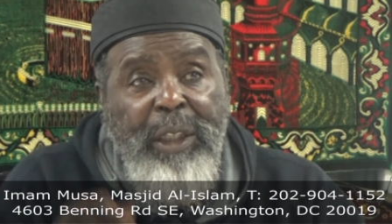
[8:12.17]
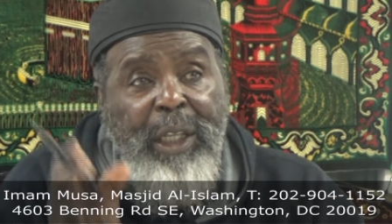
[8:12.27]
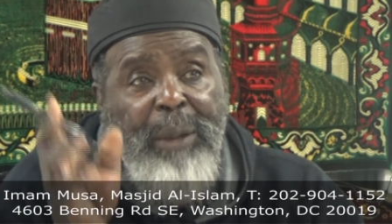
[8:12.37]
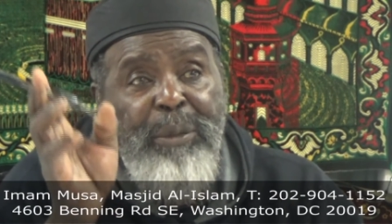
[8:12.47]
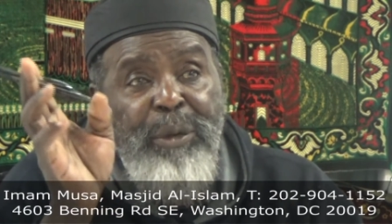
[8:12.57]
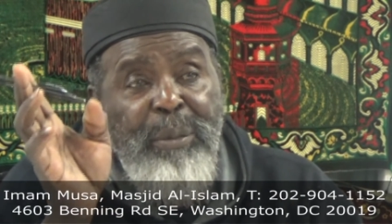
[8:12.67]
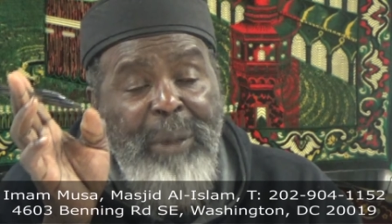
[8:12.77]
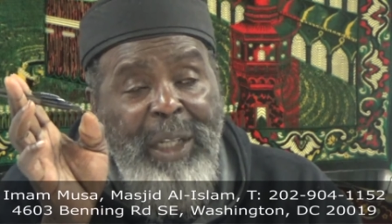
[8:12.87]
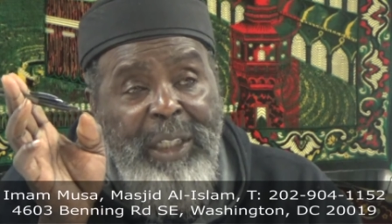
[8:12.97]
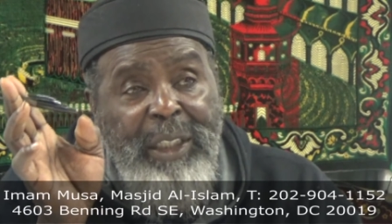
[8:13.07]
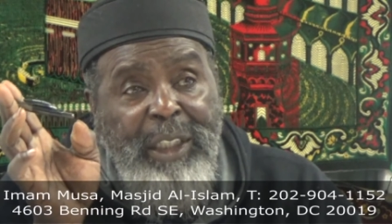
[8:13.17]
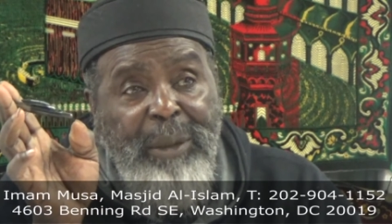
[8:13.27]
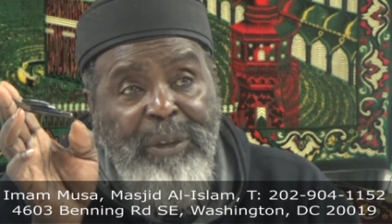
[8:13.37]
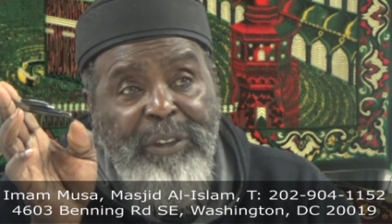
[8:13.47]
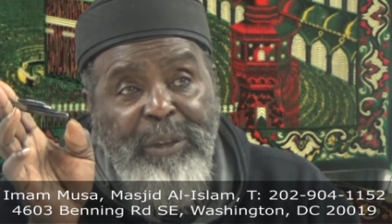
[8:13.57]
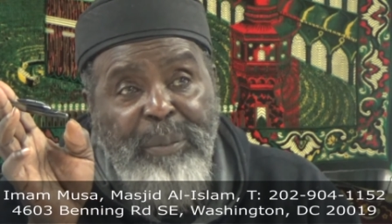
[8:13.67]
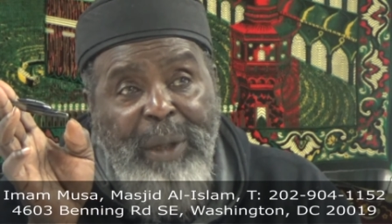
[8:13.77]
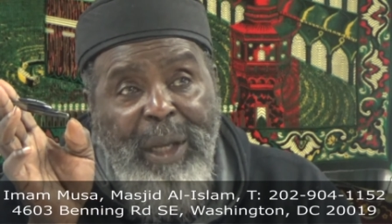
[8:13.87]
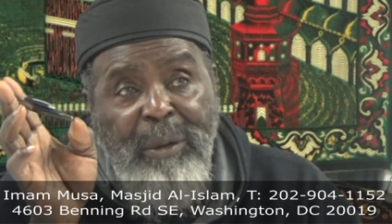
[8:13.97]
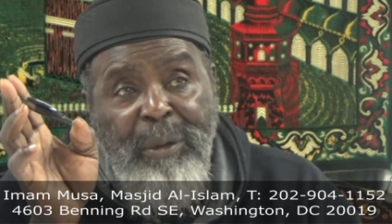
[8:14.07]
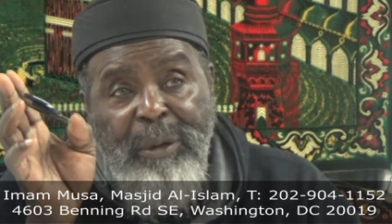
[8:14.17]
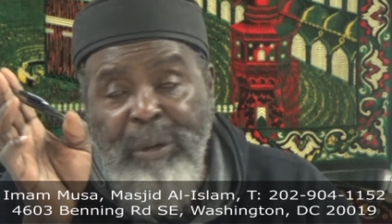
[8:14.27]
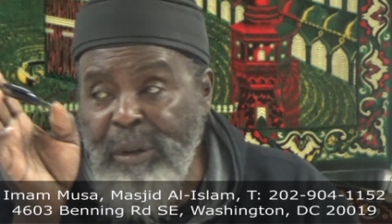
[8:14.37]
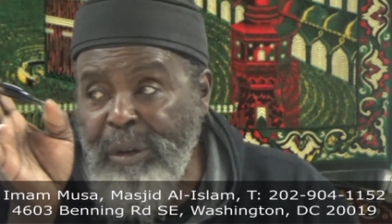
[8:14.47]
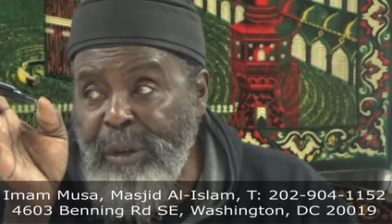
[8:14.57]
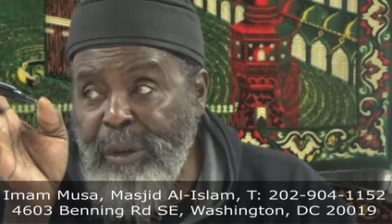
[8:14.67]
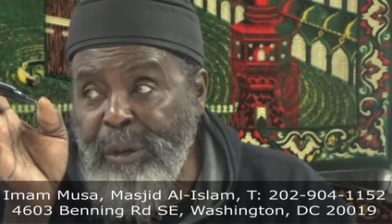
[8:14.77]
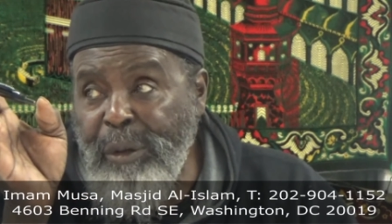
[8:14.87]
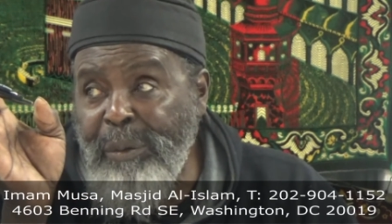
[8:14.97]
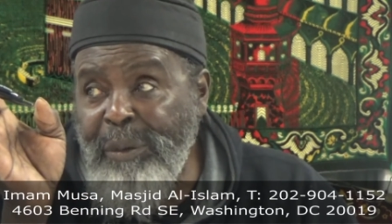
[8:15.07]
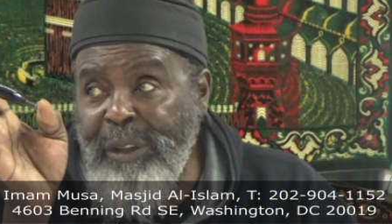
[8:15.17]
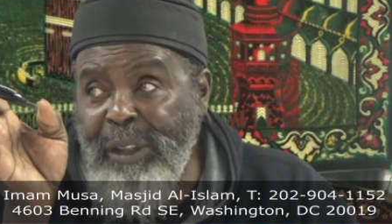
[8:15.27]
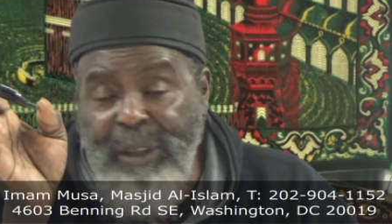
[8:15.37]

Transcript: Abdul Malik and was in power over